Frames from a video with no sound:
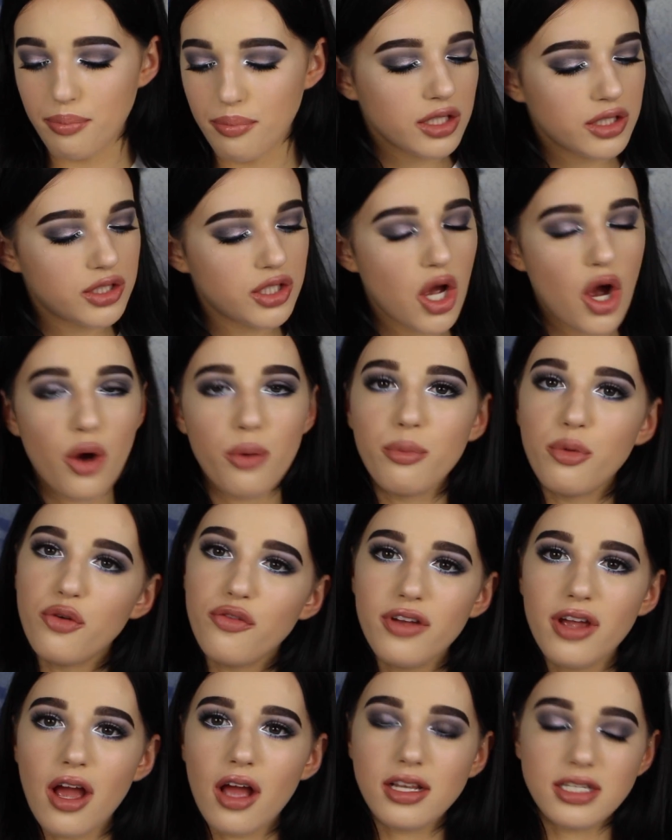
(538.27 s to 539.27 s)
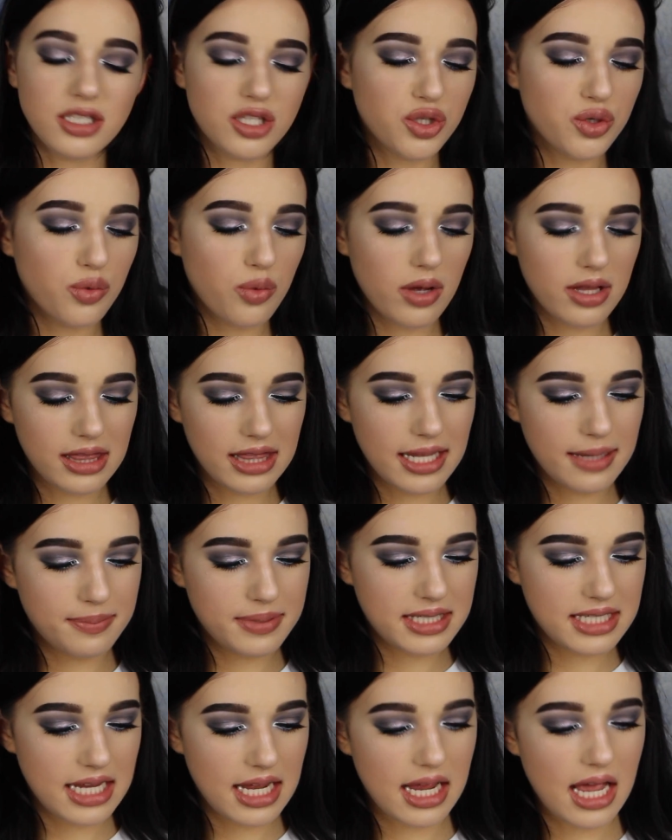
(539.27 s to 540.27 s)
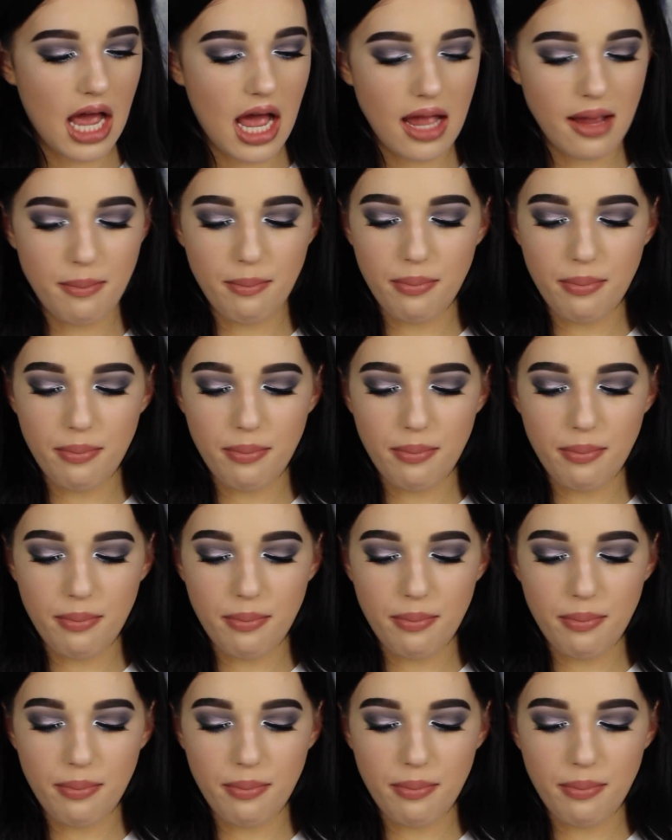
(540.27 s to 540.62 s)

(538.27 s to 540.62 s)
So moving on to lipstick, I